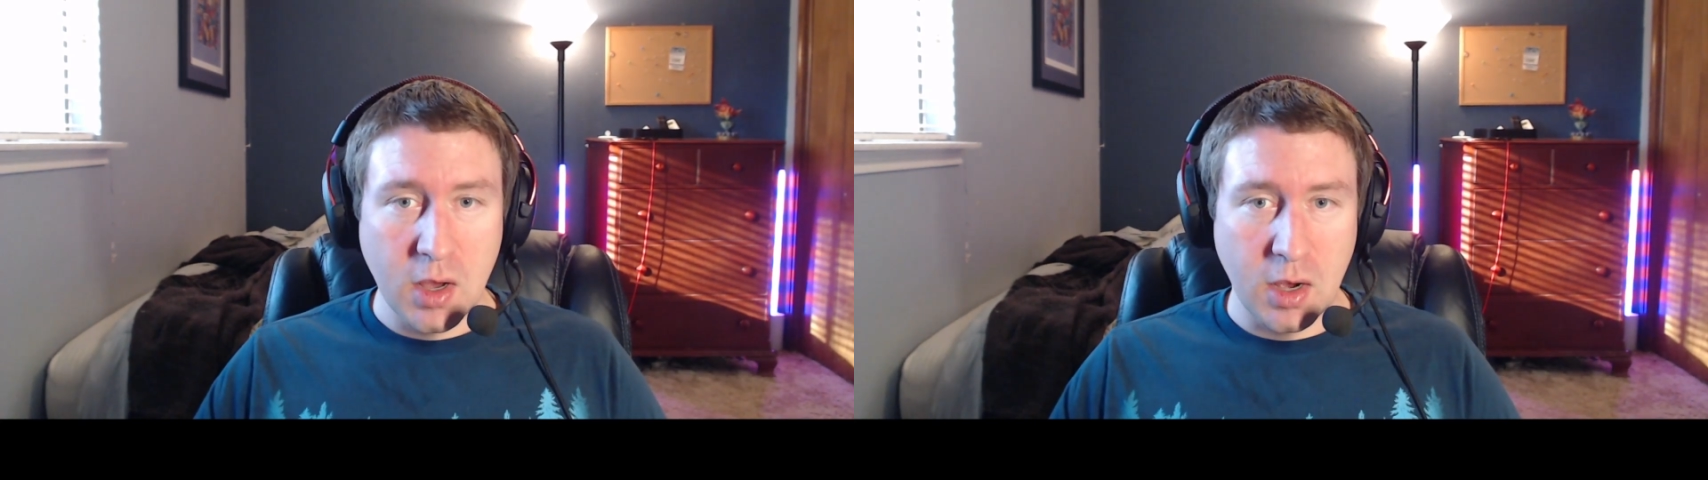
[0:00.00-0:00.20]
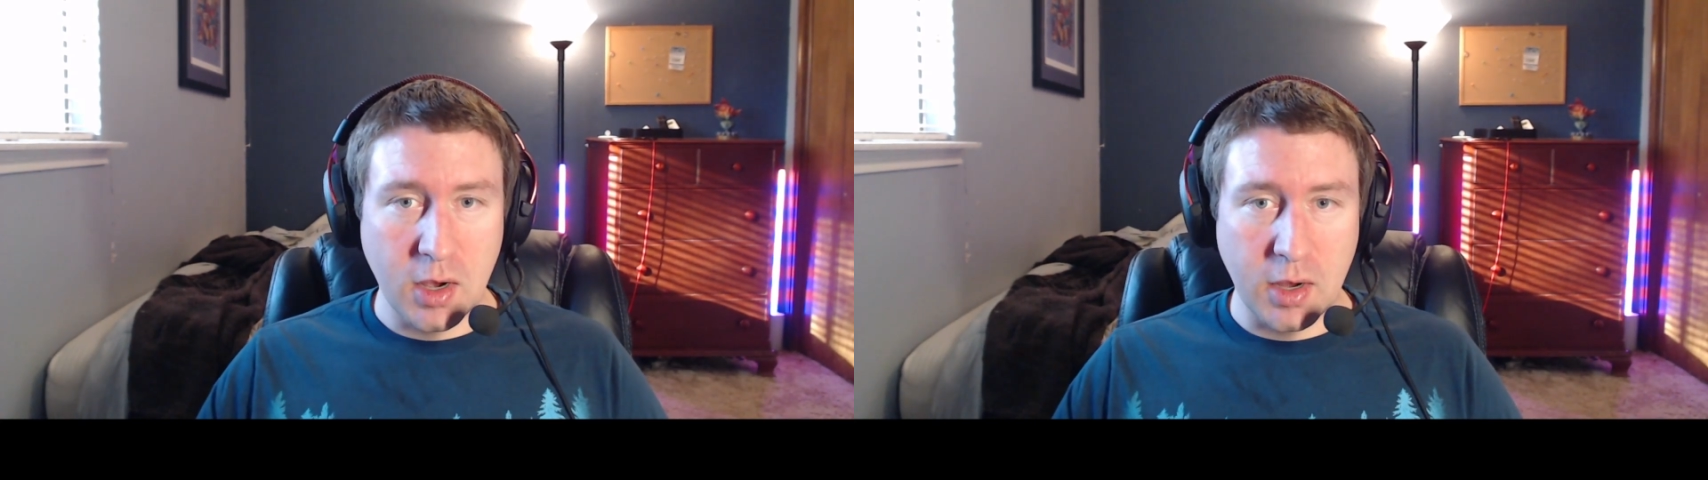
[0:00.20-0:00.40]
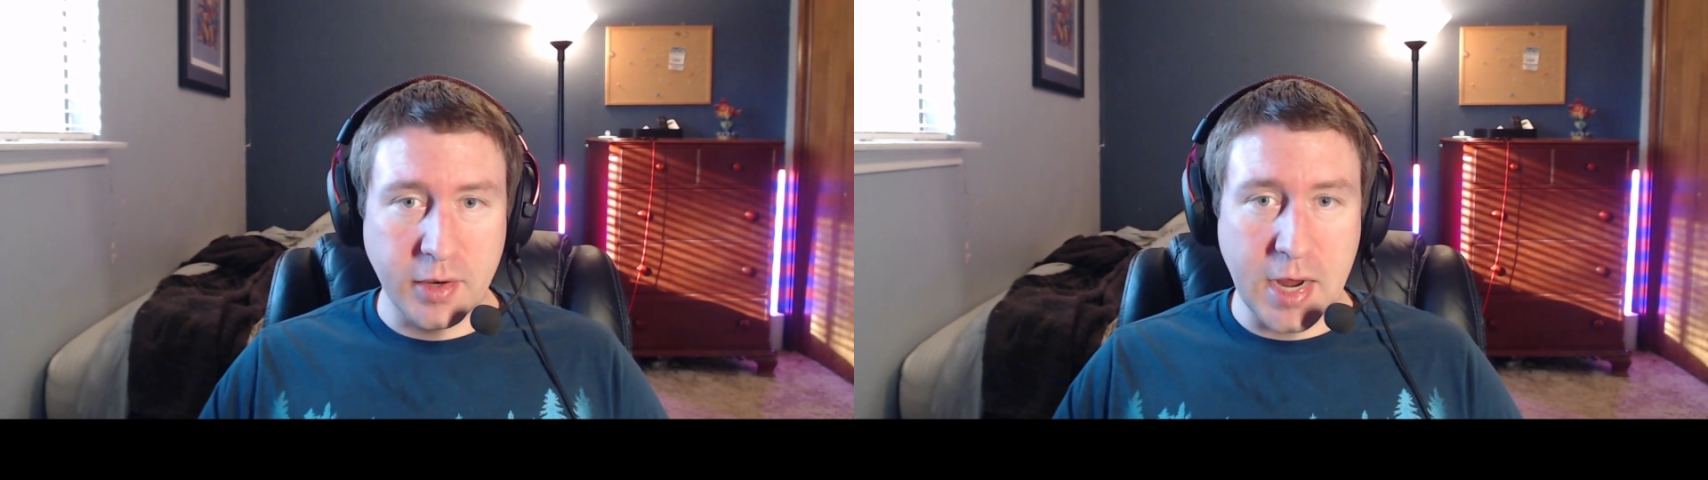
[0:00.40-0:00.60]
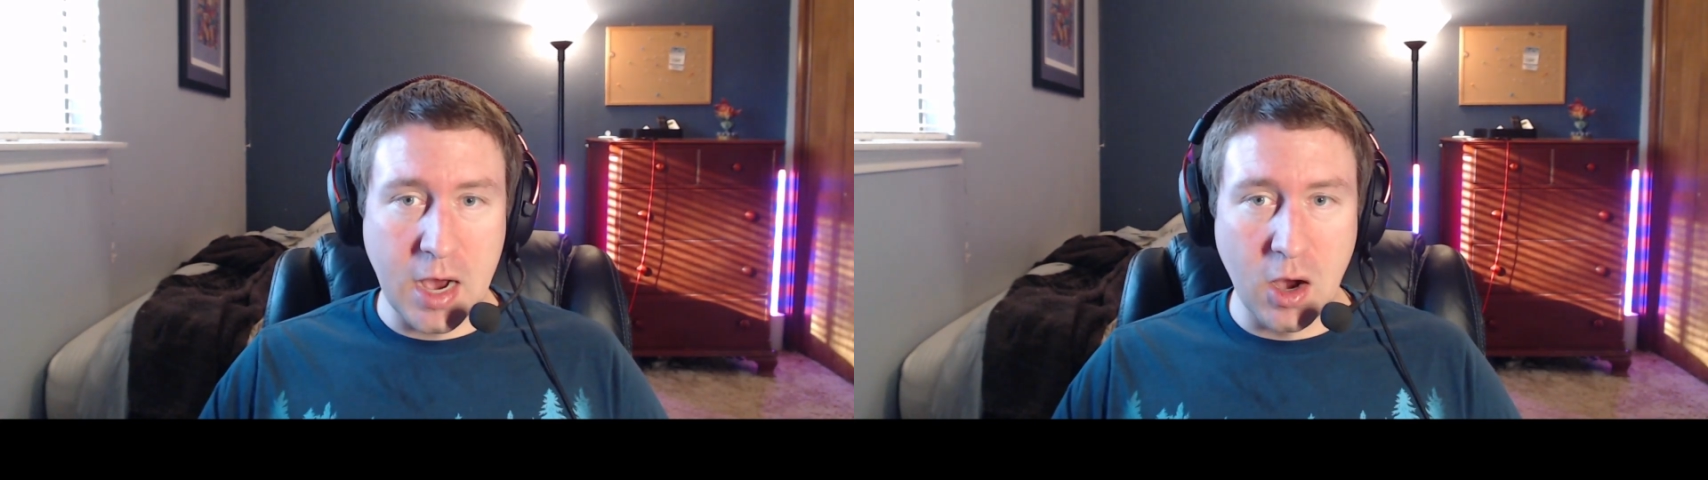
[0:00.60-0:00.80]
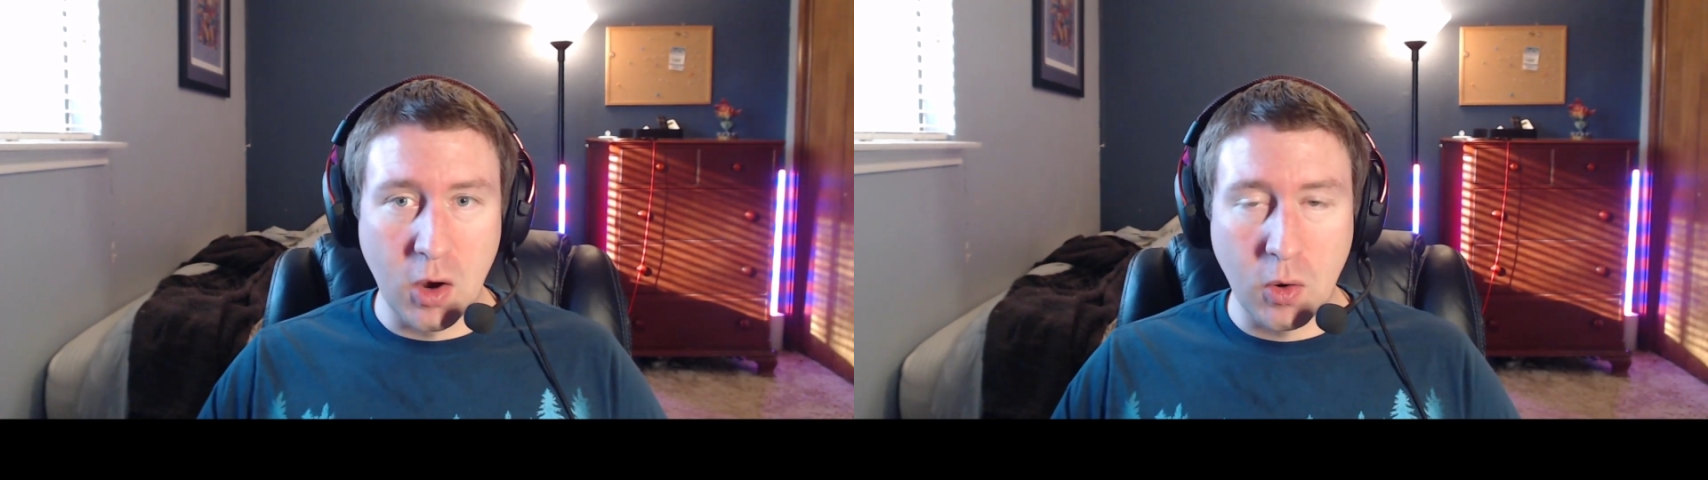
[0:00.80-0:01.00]

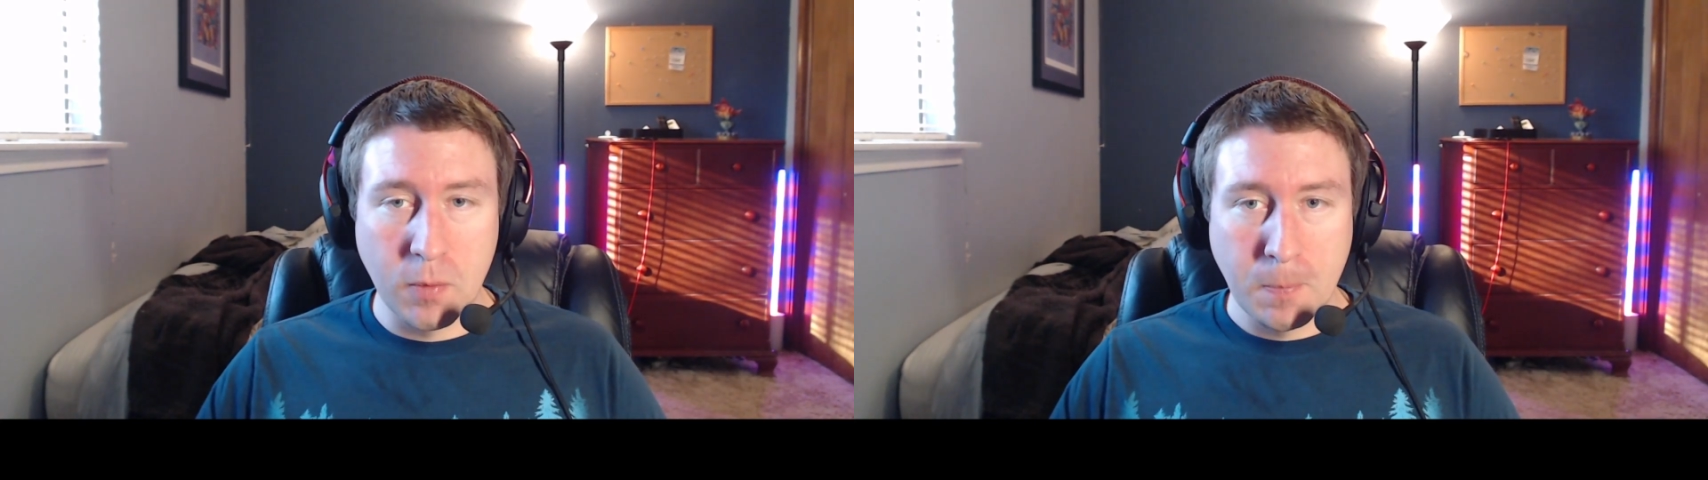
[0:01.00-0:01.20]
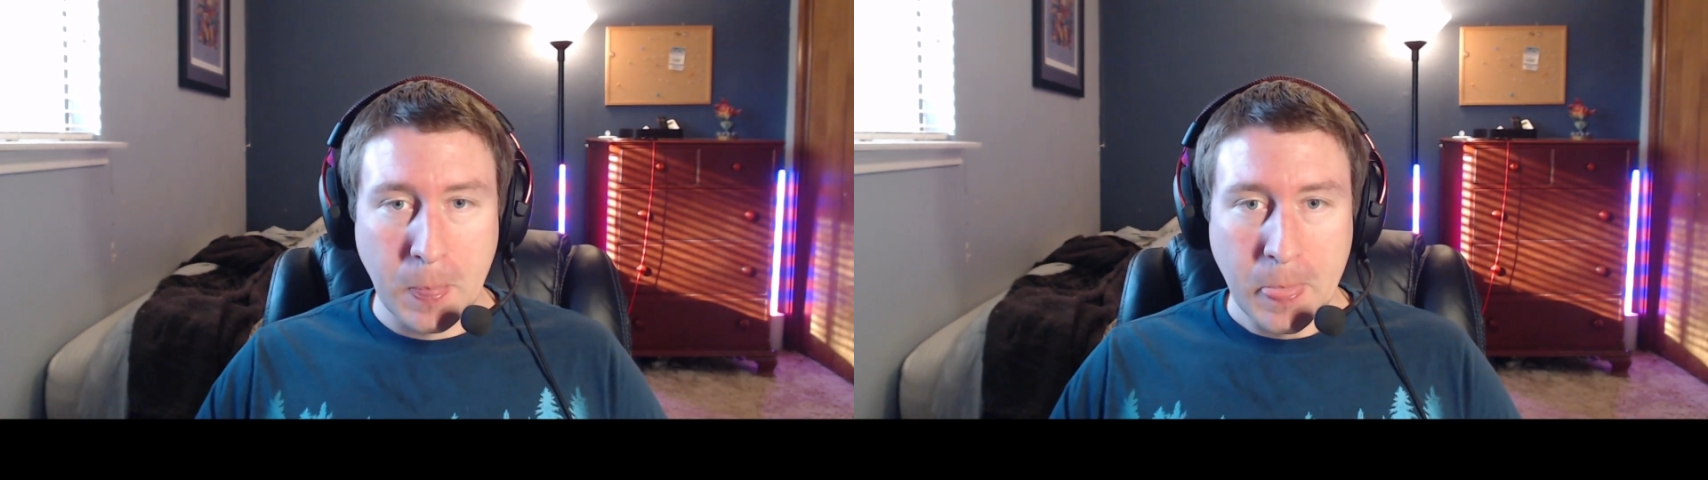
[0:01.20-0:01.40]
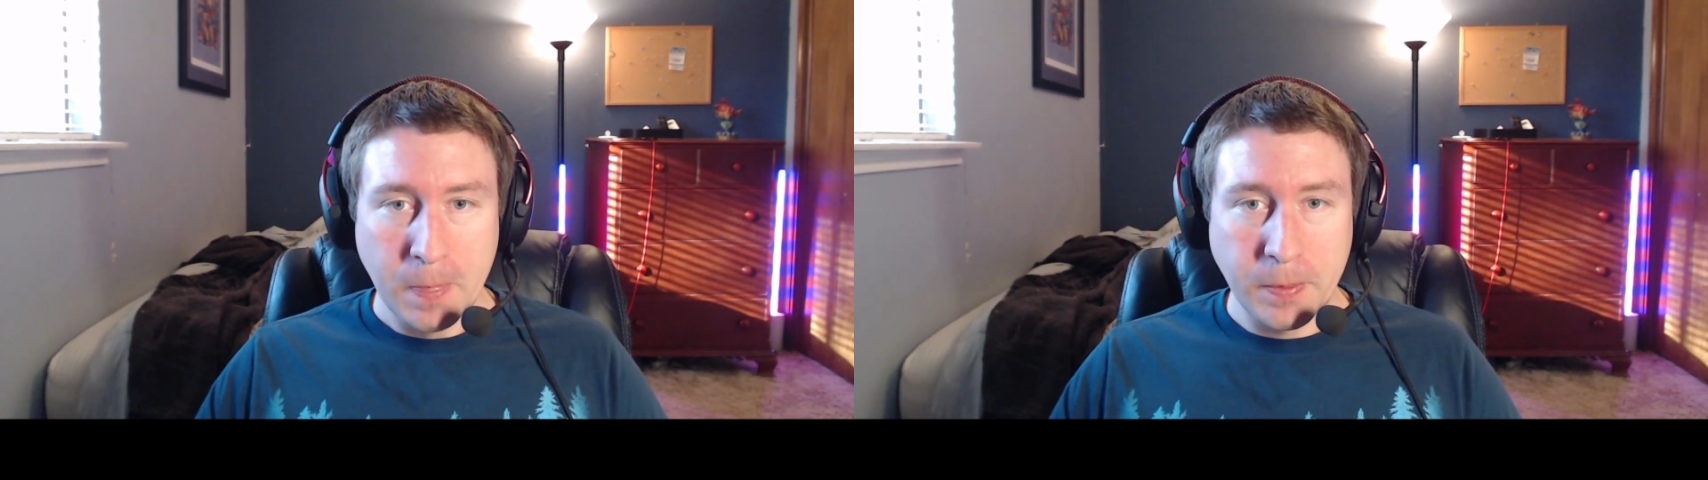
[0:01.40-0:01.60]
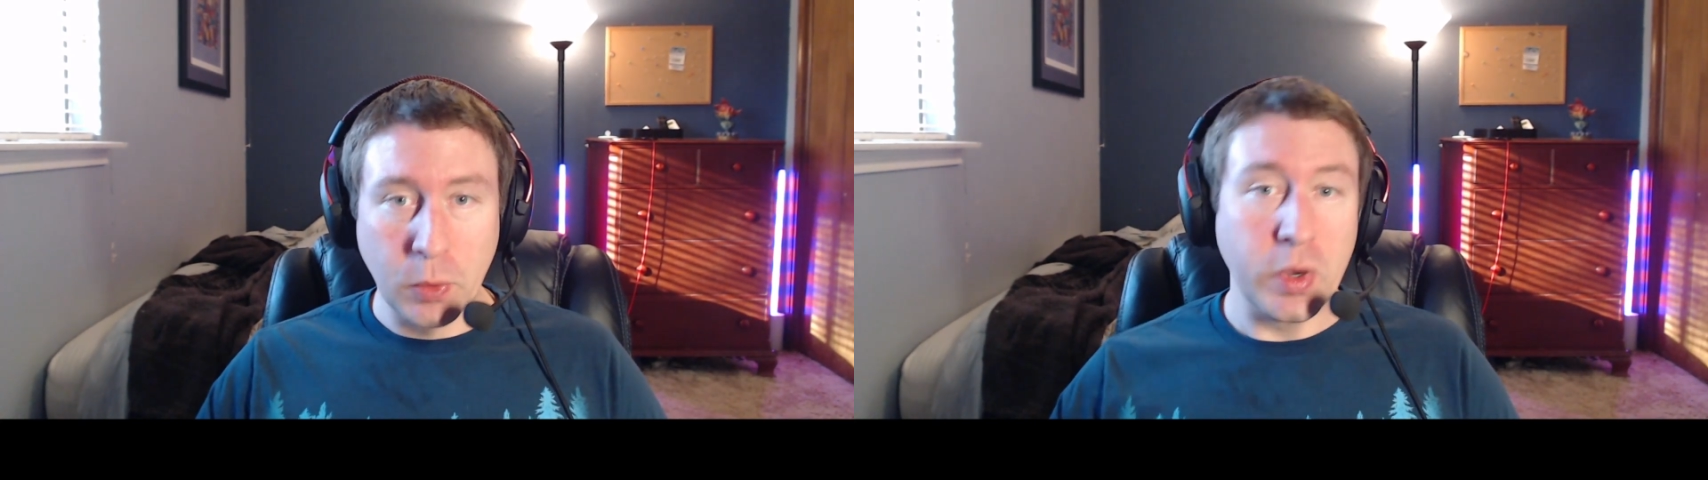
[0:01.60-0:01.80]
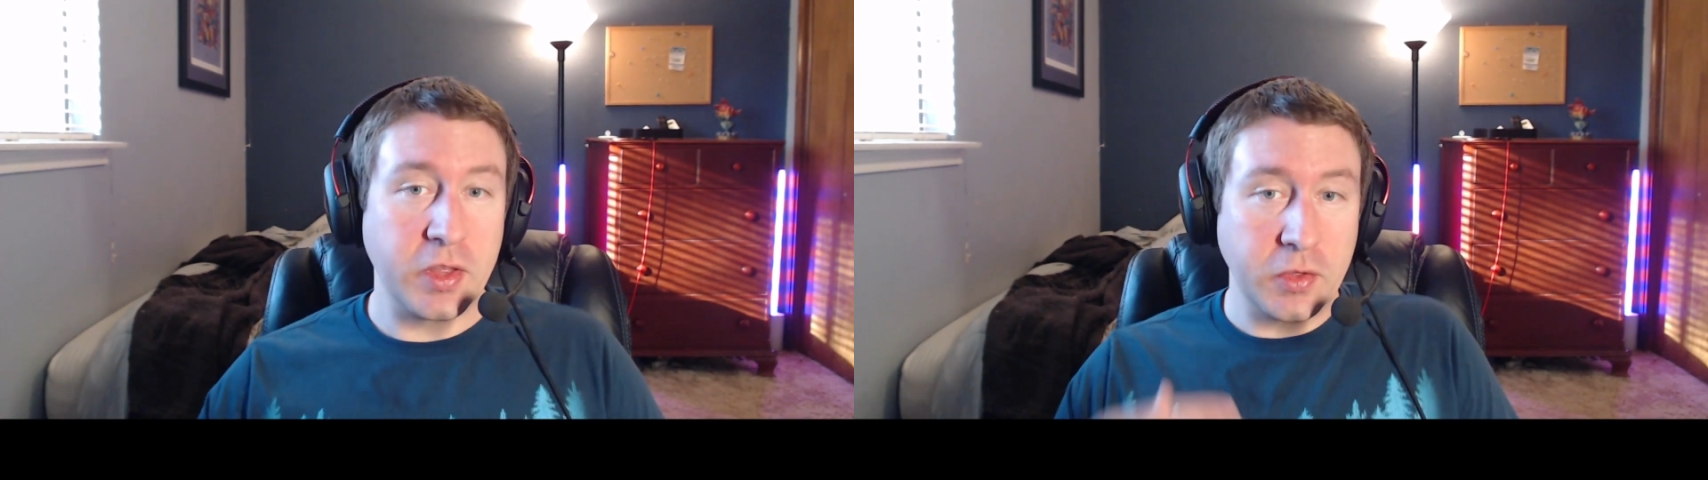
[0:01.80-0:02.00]
Now, the
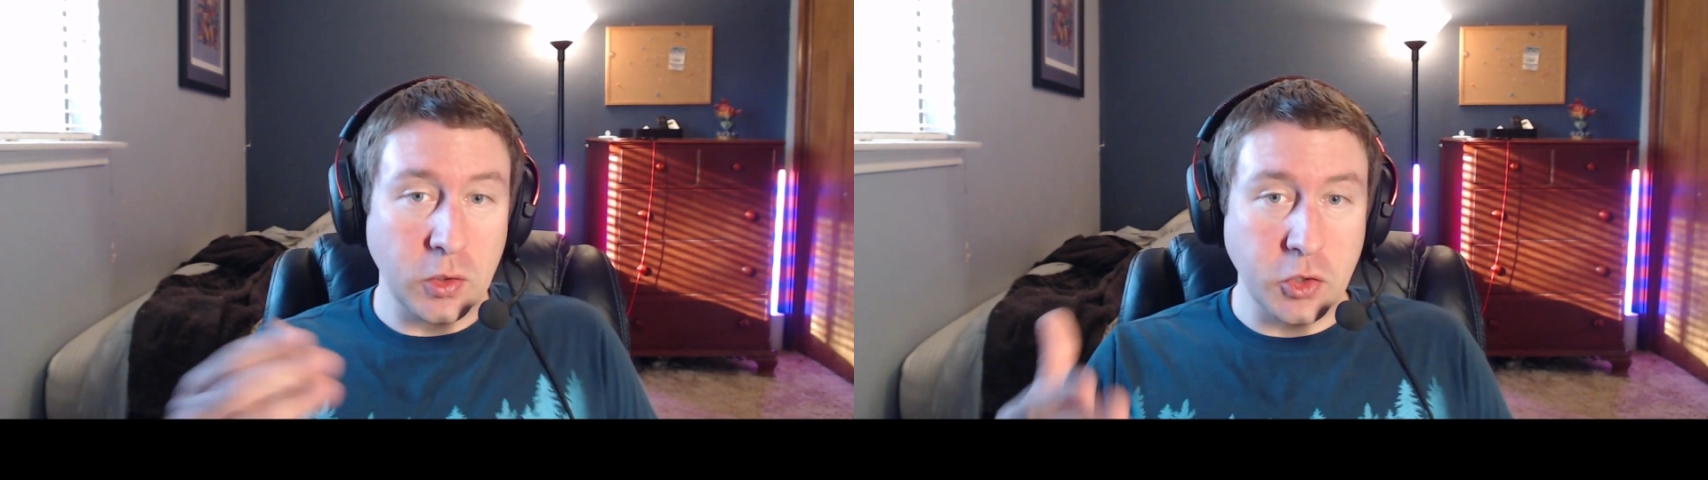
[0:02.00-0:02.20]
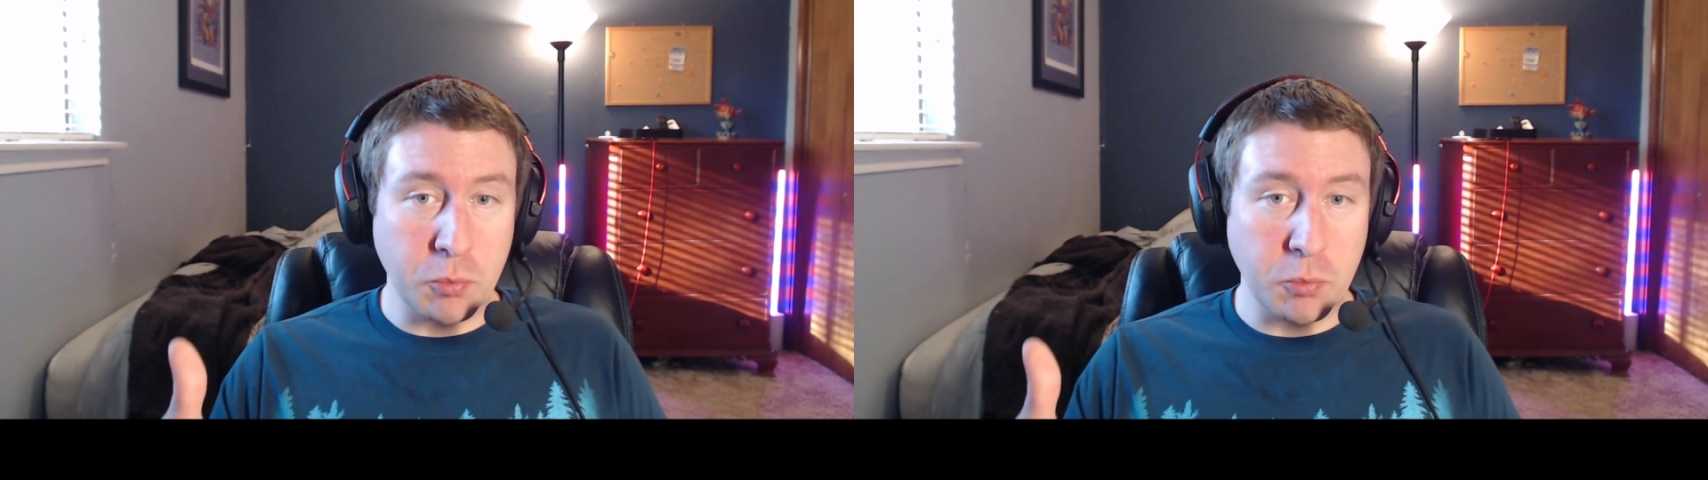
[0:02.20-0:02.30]
way that those